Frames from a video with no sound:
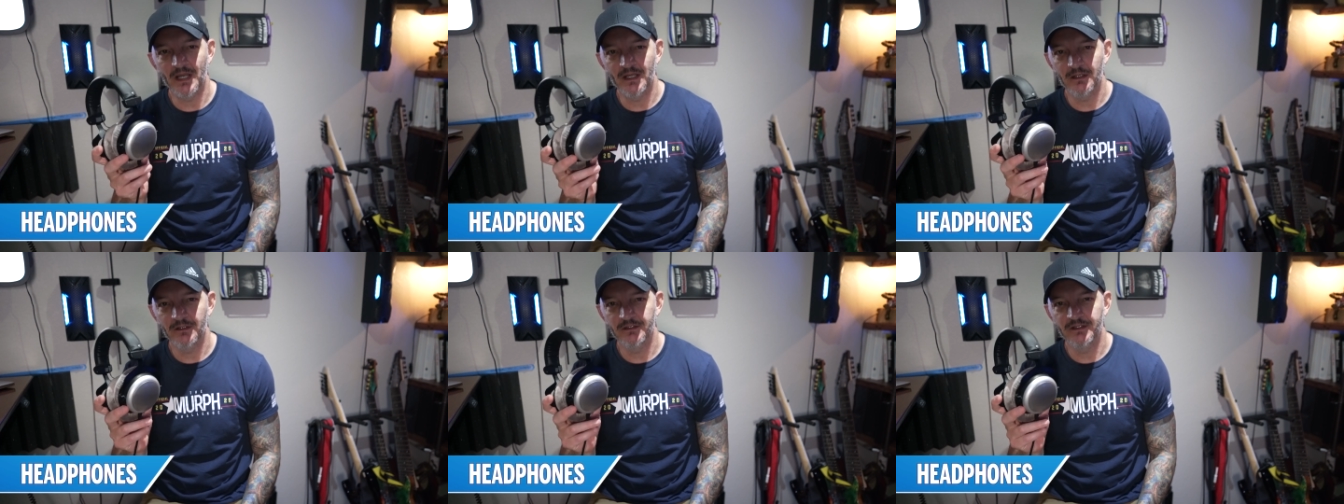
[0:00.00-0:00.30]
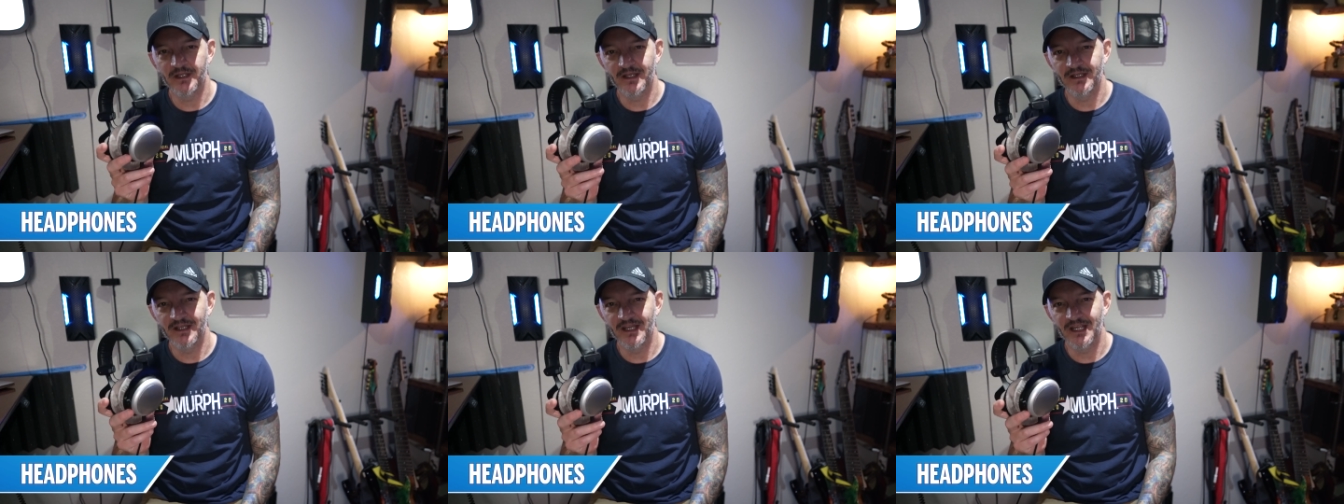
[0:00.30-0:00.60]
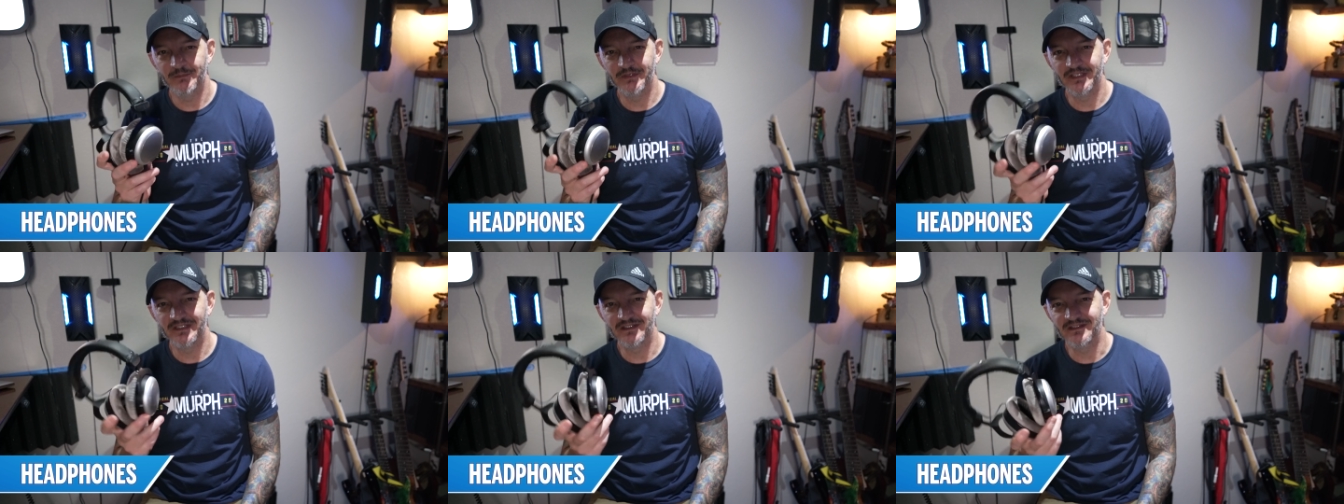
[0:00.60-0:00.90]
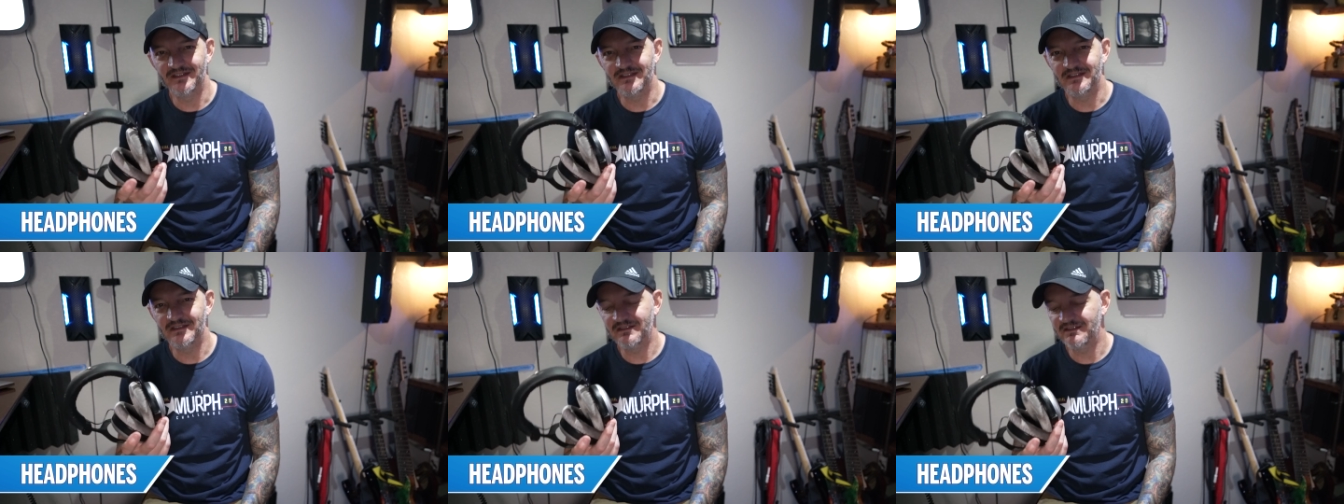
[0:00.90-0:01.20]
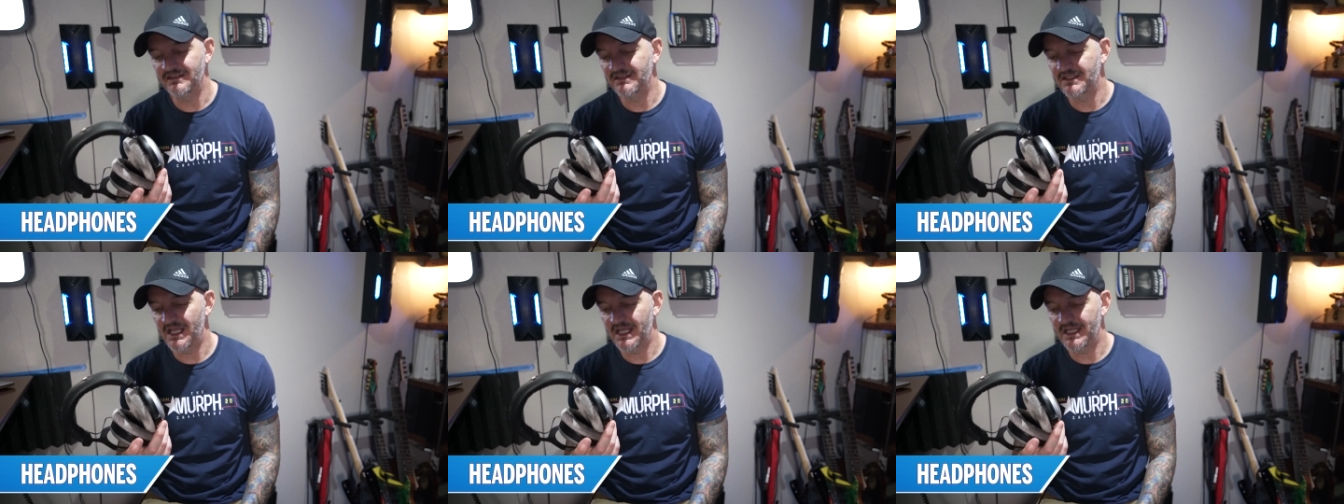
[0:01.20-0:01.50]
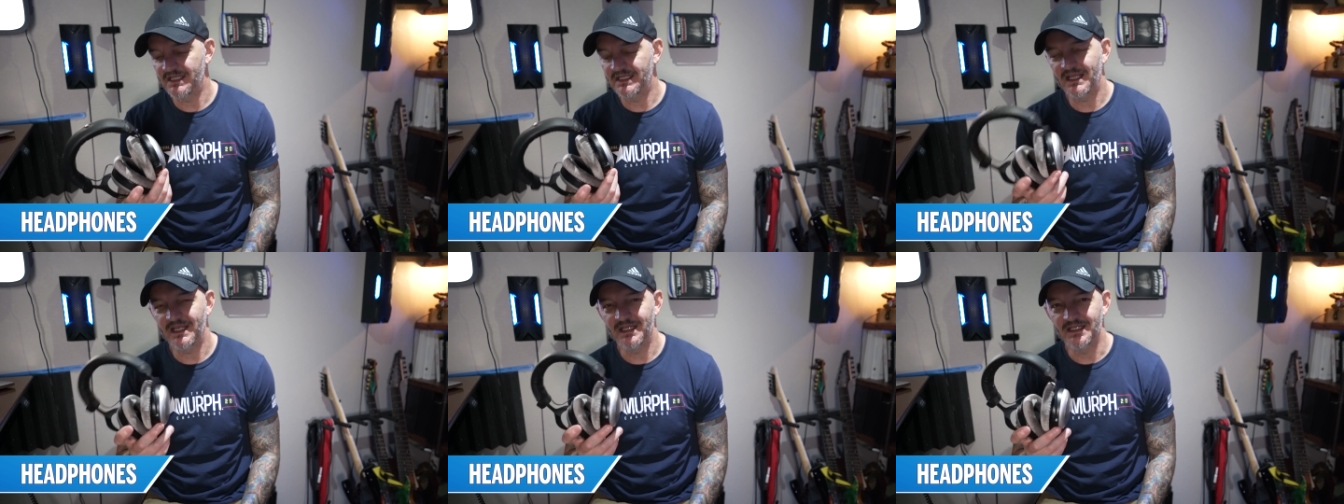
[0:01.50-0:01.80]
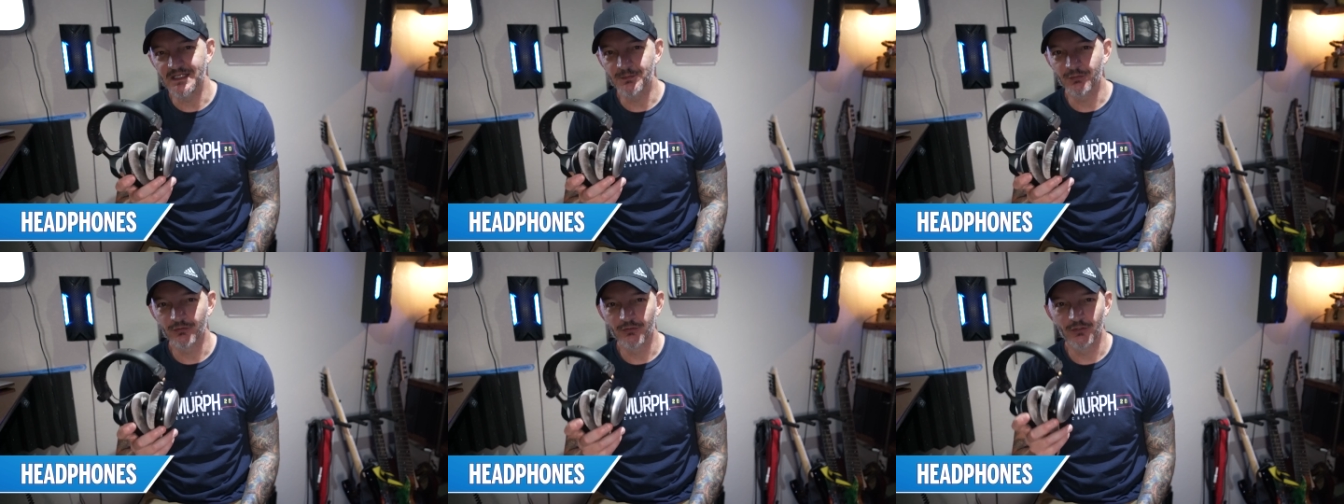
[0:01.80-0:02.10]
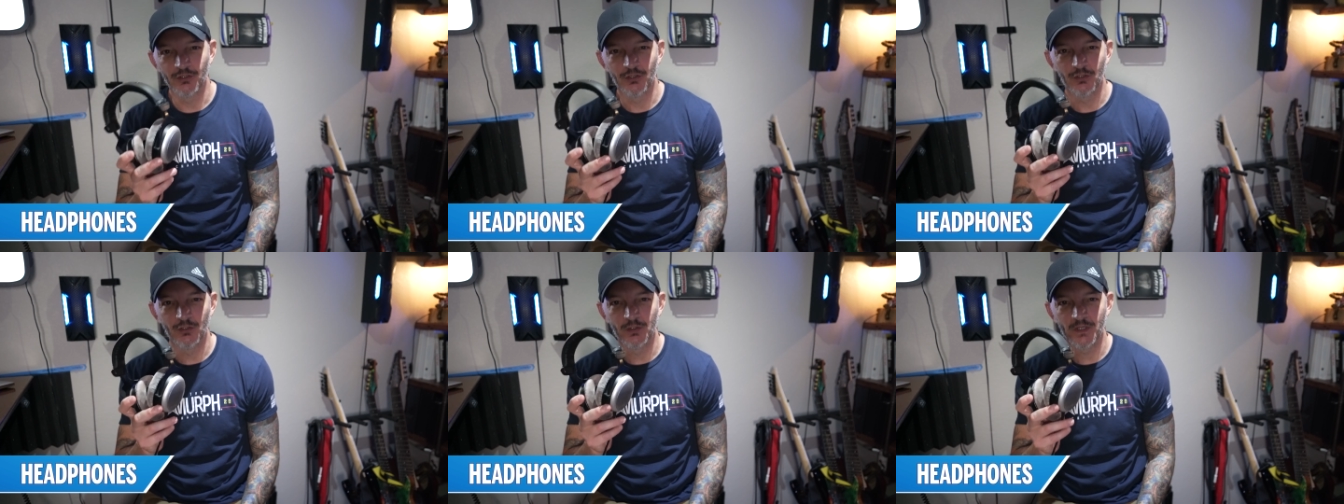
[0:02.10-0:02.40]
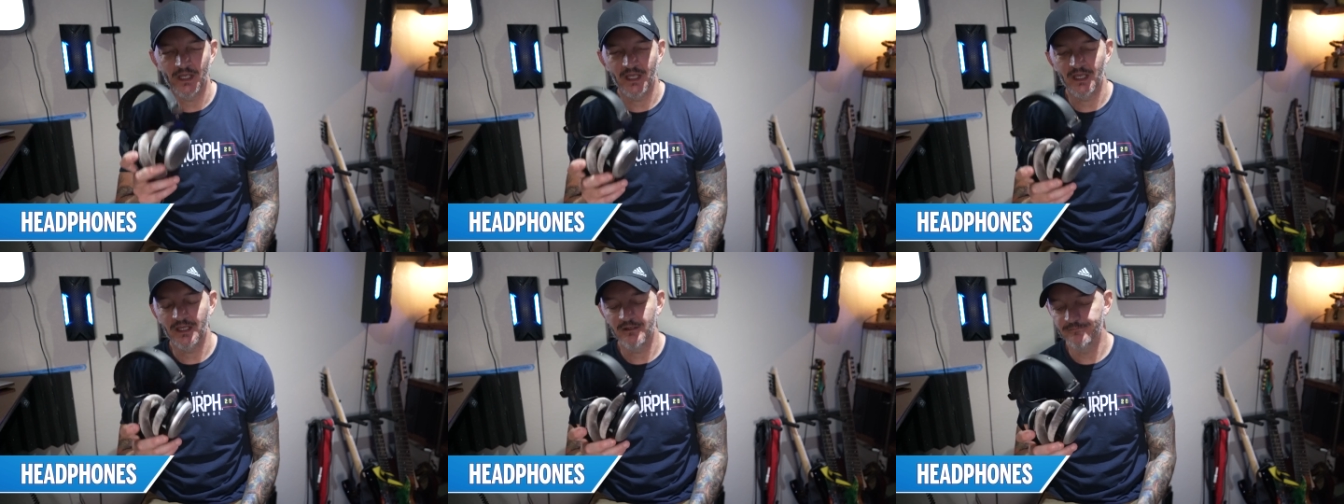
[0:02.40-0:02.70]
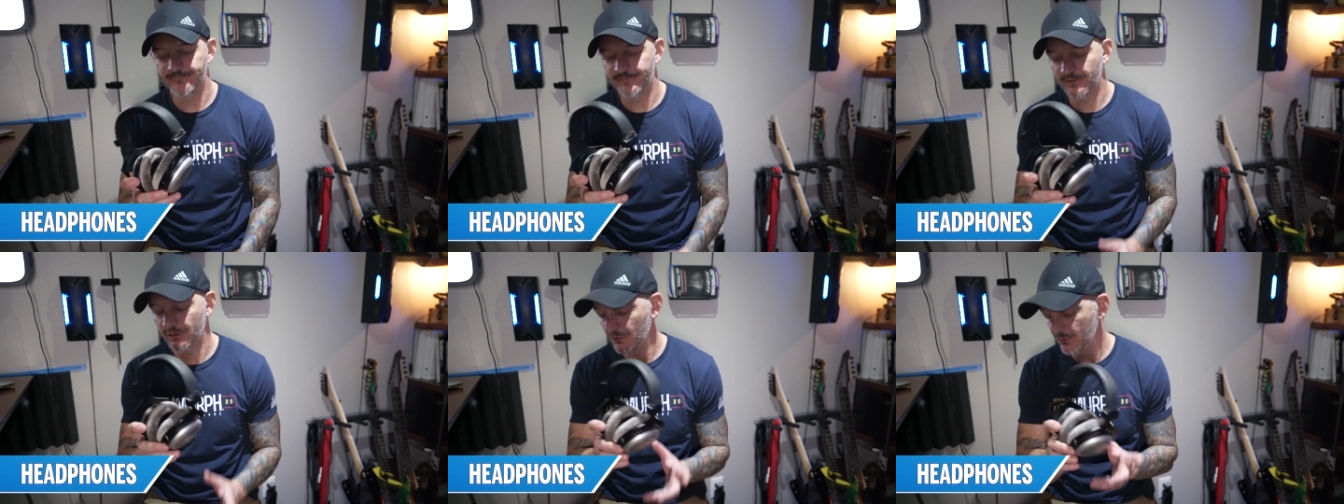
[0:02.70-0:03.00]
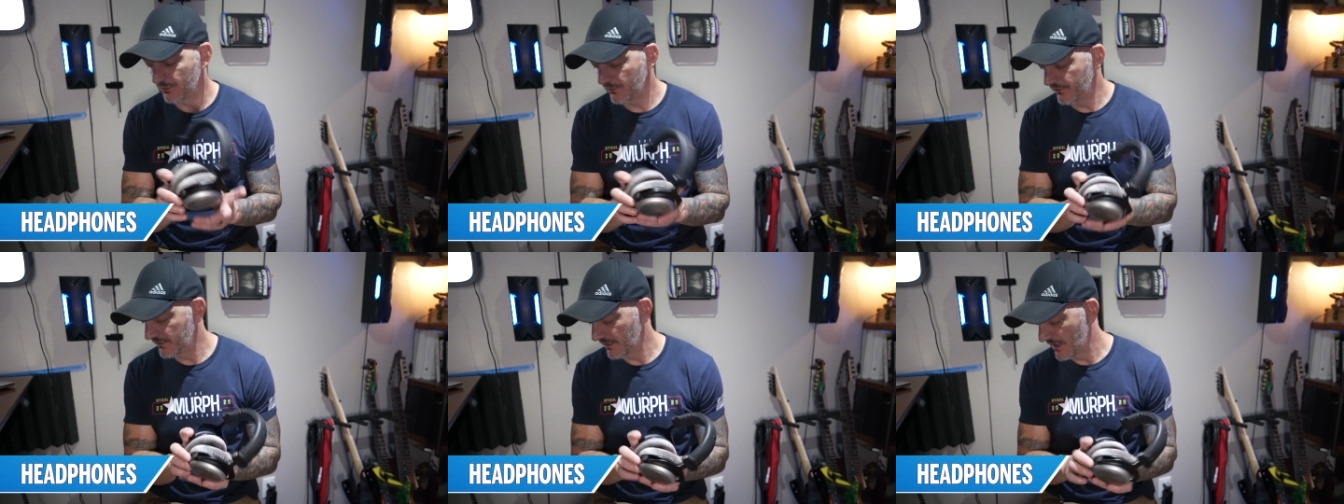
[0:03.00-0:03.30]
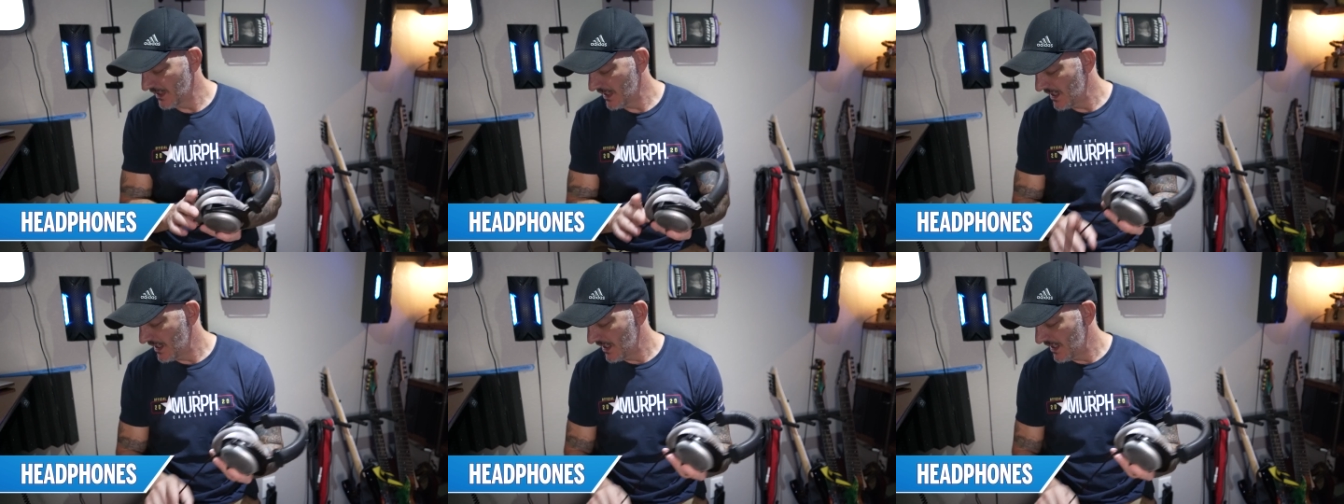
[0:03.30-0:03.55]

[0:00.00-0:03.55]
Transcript: Beyer Dynamic D T eight eighty Pro headphones.